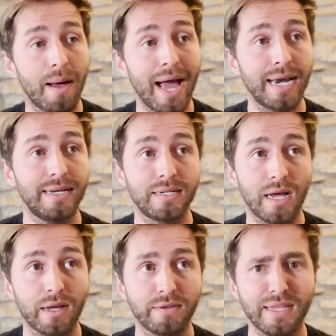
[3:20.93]
and
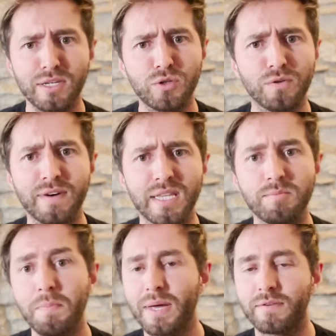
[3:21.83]
I think you'll find them
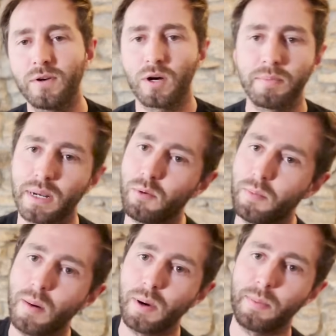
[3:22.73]
at Big Flock, but I will
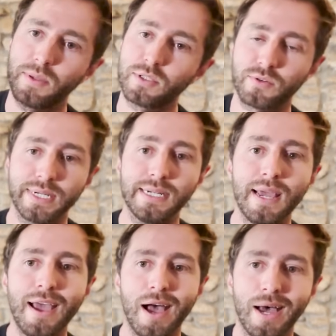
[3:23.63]
pop it up on the screen,
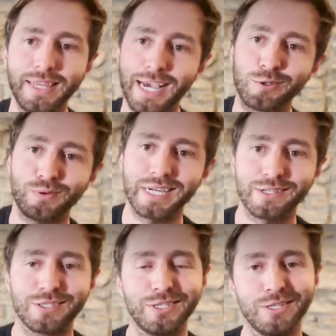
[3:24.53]
the actual
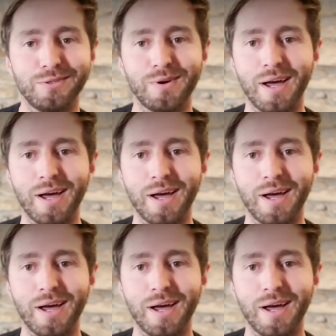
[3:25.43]
links to